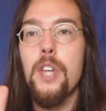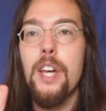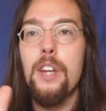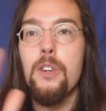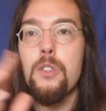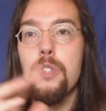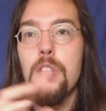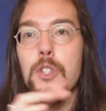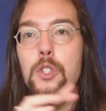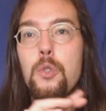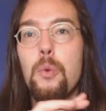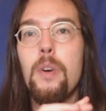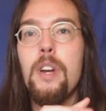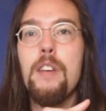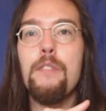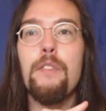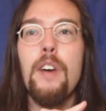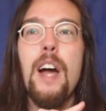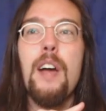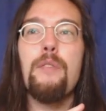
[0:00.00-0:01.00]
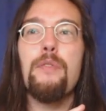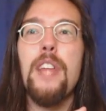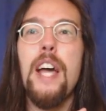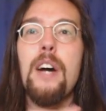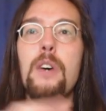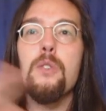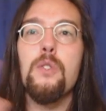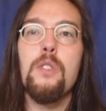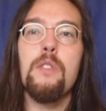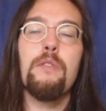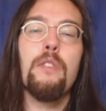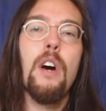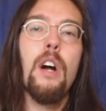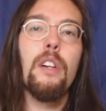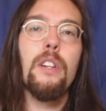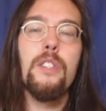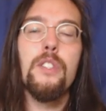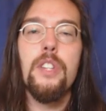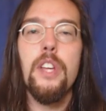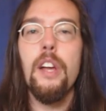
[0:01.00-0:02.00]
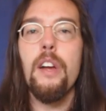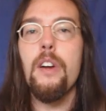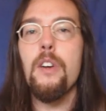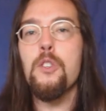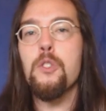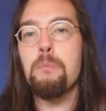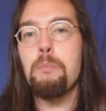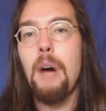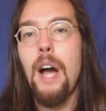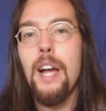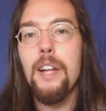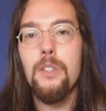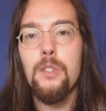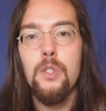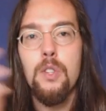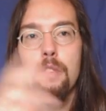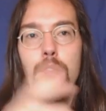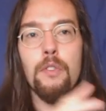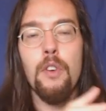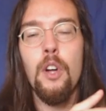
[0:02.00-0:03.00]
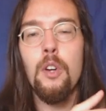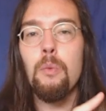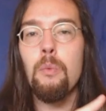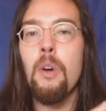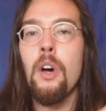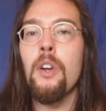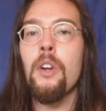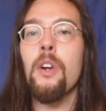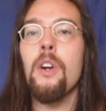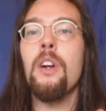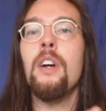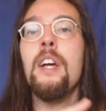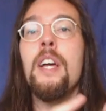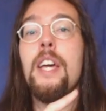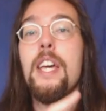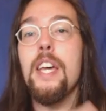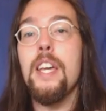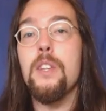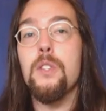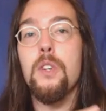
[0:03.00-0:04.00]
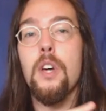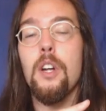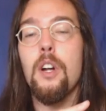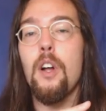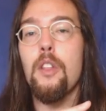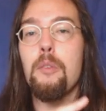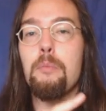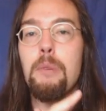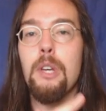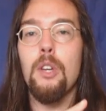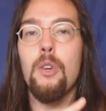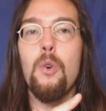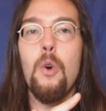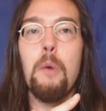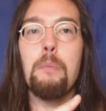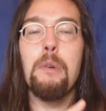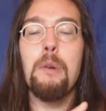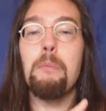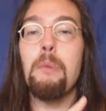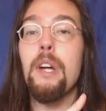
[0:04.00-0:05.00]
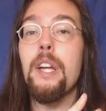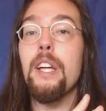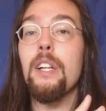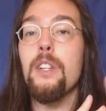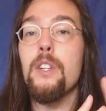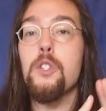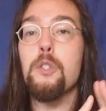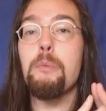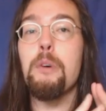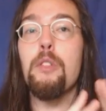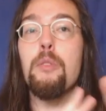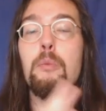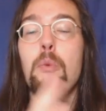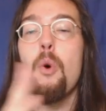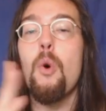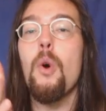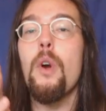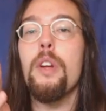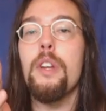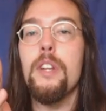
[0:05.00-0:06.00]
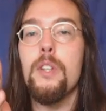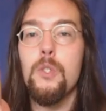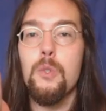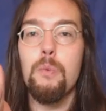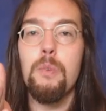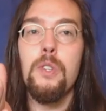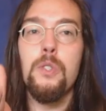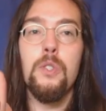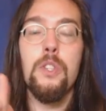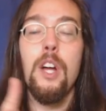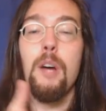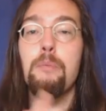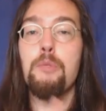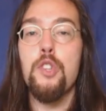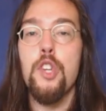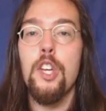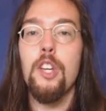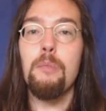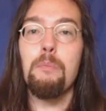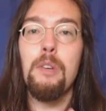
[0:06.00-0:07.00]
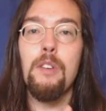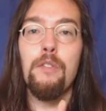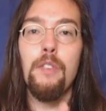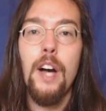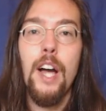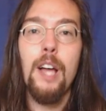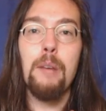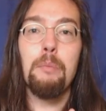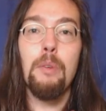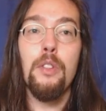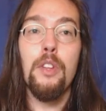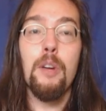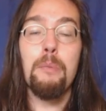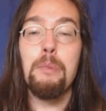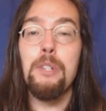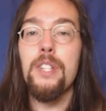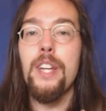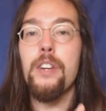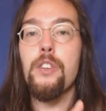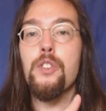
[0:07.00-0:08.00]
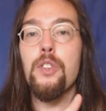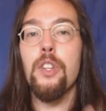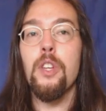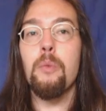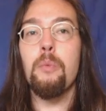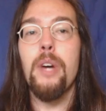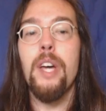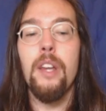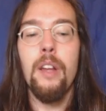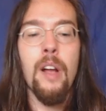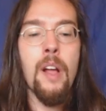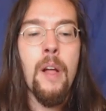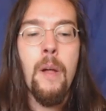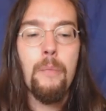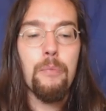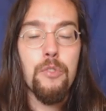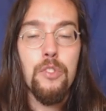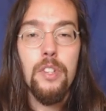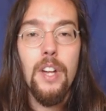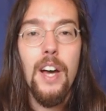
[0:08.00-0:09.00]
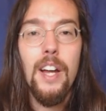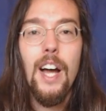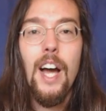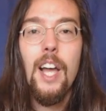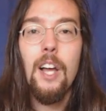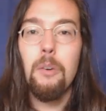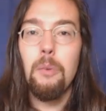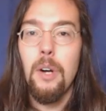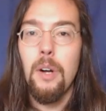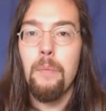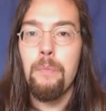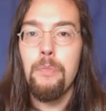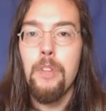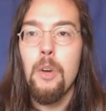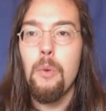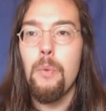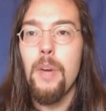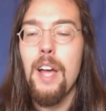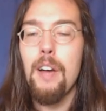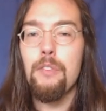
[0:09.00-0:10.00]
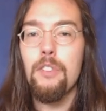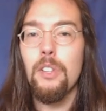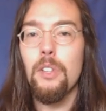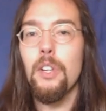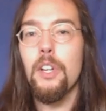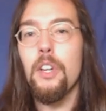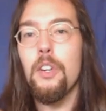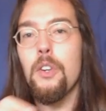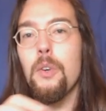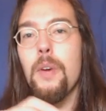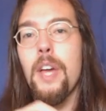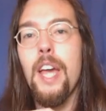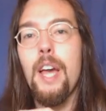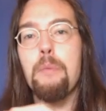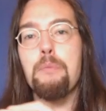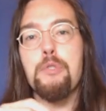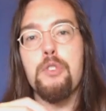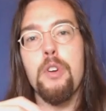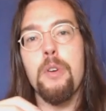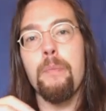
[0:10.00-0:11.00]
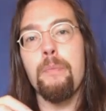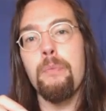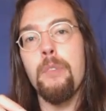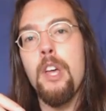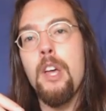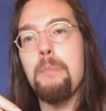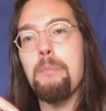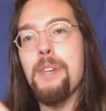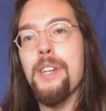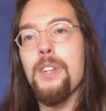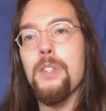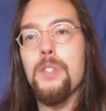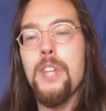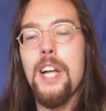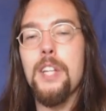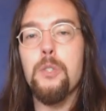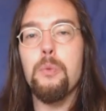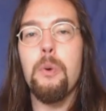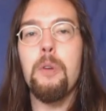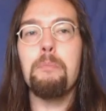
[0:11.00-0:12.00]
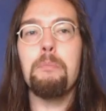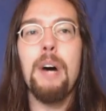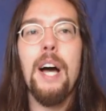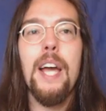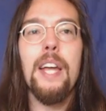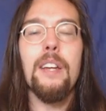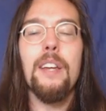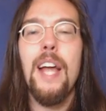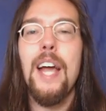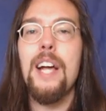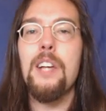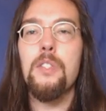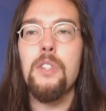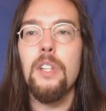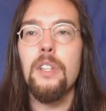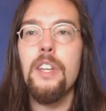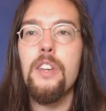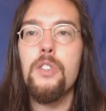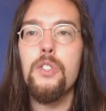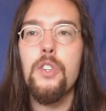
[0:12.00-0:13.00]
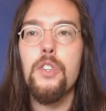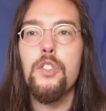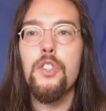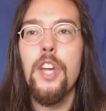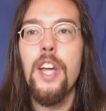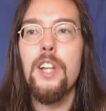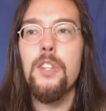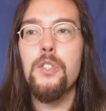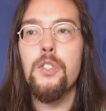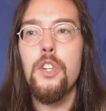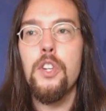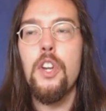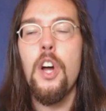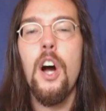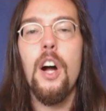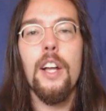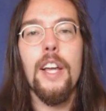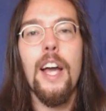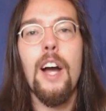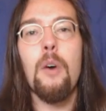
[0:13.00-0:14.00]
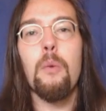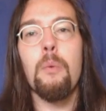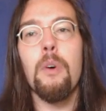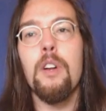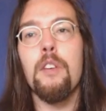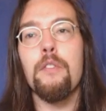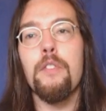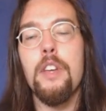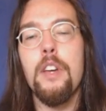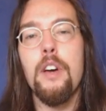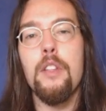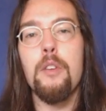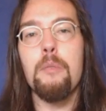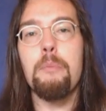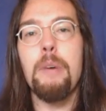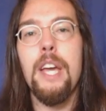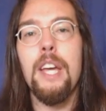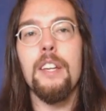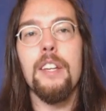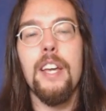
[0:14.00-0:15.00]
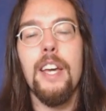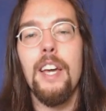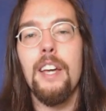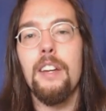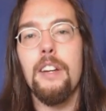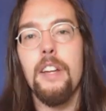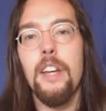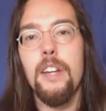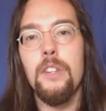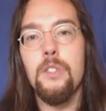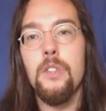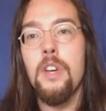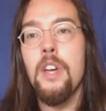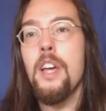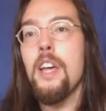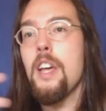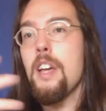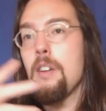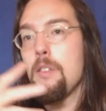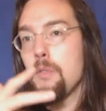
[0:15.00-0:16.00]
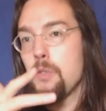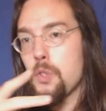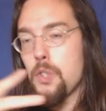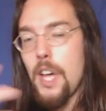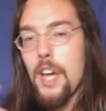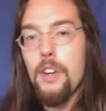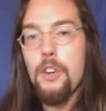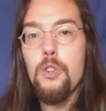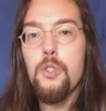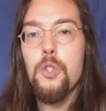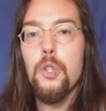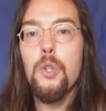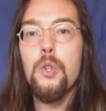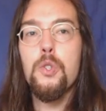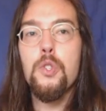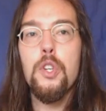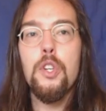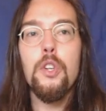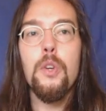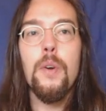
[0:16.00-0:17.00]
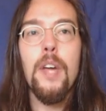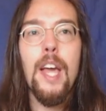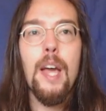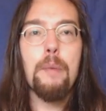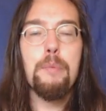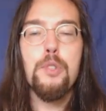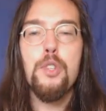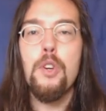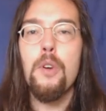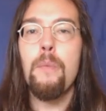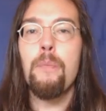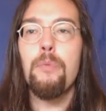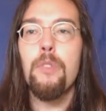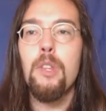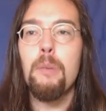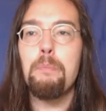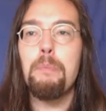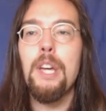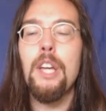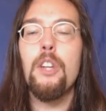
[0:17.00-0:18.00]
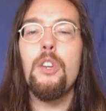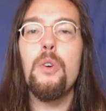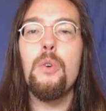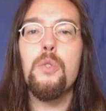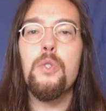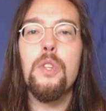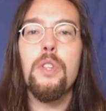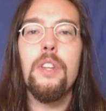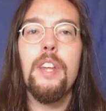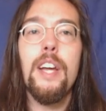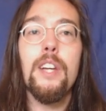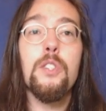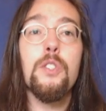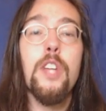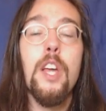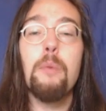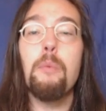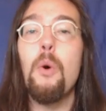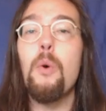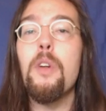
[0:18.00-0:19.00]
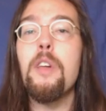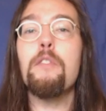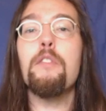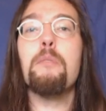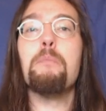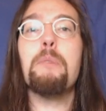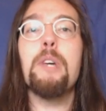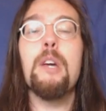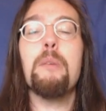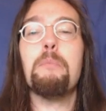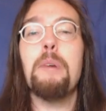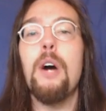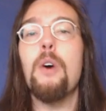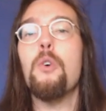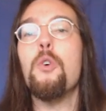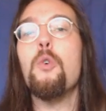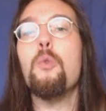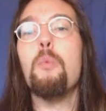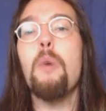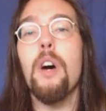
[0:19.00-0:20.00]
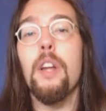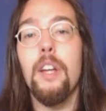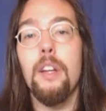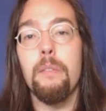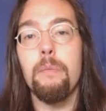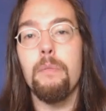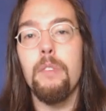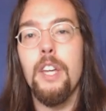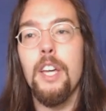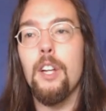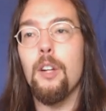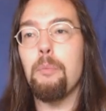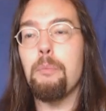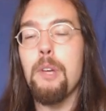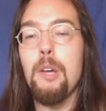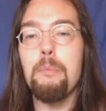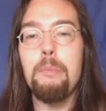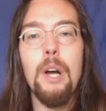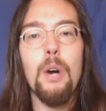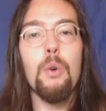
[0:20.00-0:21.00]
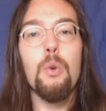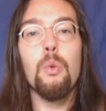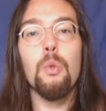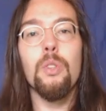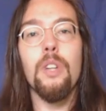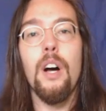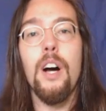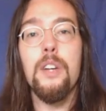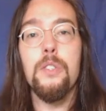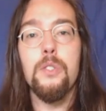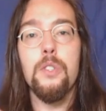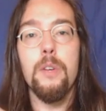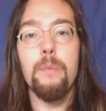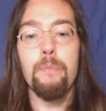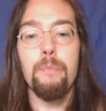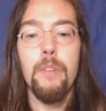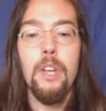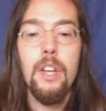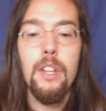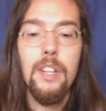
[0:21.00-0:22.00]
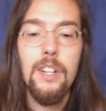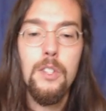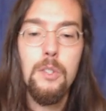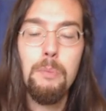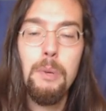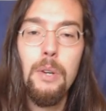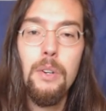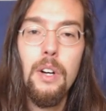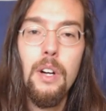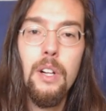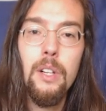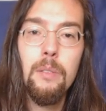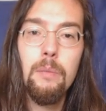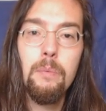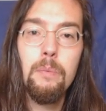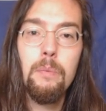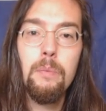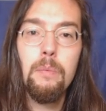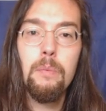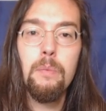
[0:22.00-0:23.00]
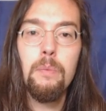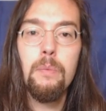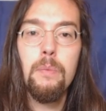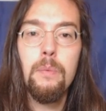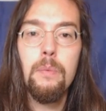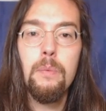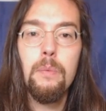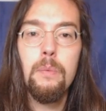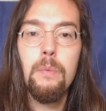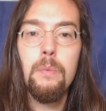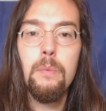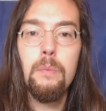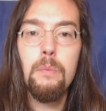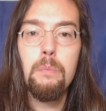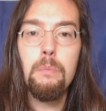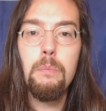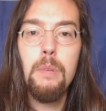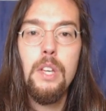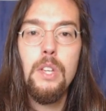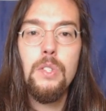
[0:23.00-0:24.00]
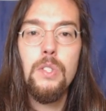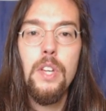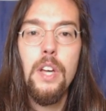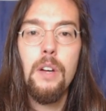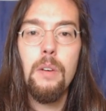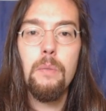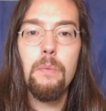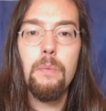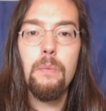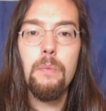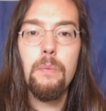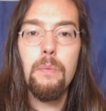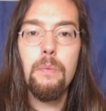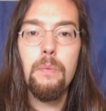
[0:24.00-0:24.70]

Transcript: Sanders has 25,000 volunteers. Biden's the front runner. He's got all the big corporate money. Elizabeth Warren has risen up. She could be viable there, potentially win. It's not Iowa. We have to look at New Hampshire, because that's when Biden has at least a chance to knock out one of the other main candidates. Sanders losing New Hampshire, the big news of the next day won't even be about who won it. It'll be about who lost it. That's about all. Peace out.